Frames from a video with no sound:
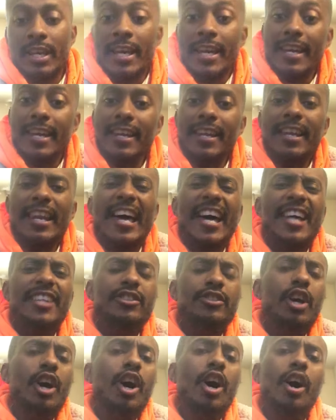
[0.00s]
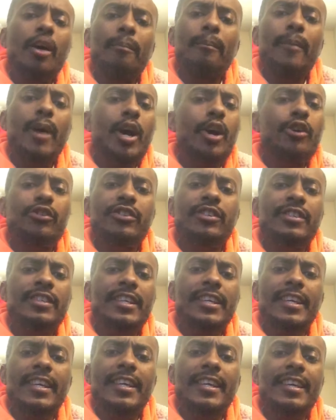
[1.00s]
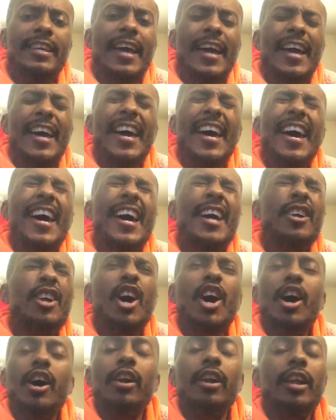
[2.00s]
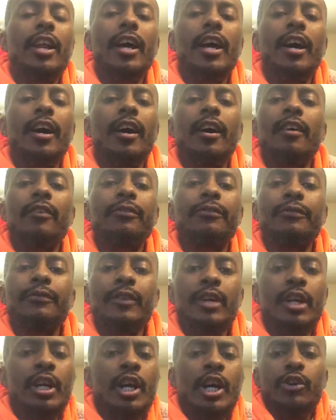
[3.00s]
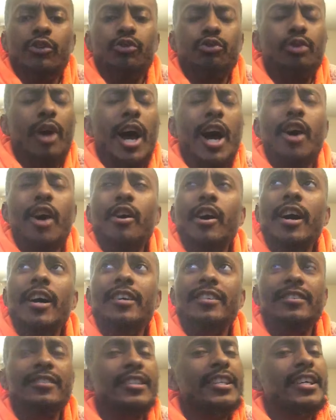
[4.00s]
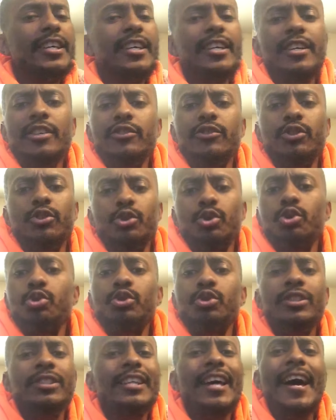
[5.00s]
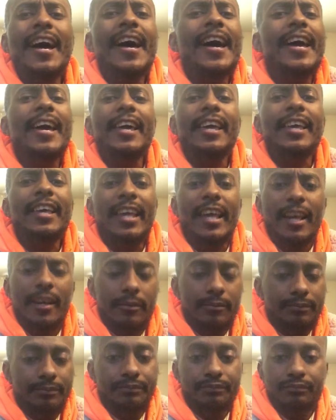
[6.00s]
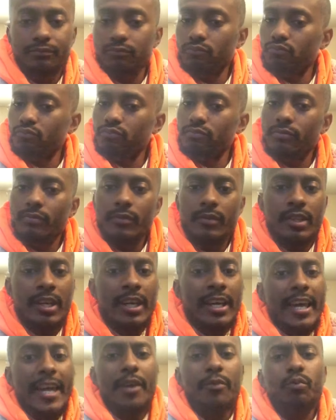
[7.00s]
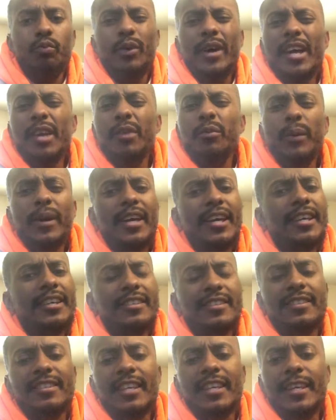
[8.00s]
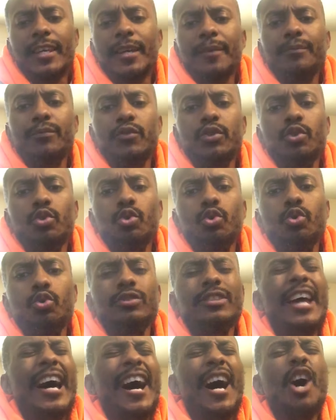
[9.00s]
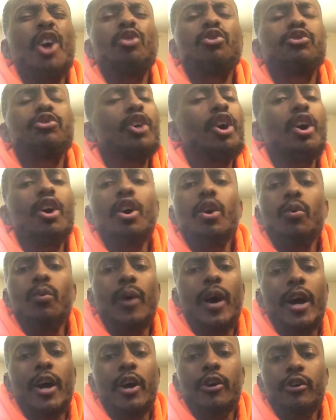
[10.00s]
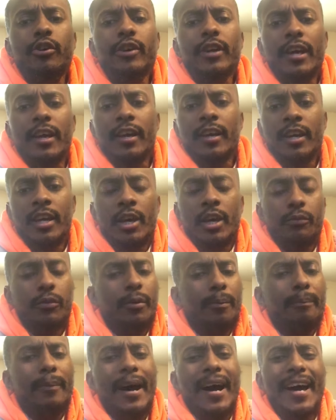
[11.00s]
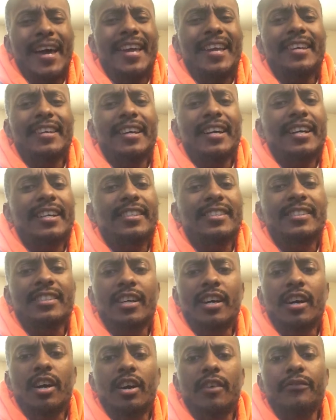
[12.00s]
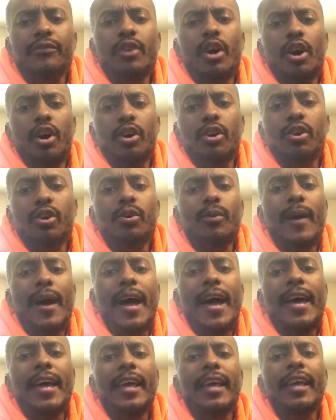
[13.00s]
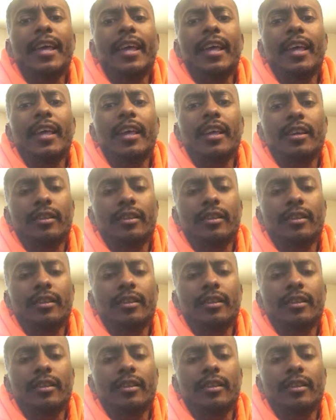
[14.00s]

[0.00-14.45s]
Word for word: and let your mercy and your love draw us near to stay. And when we seem to doubt your word, remind us of your way,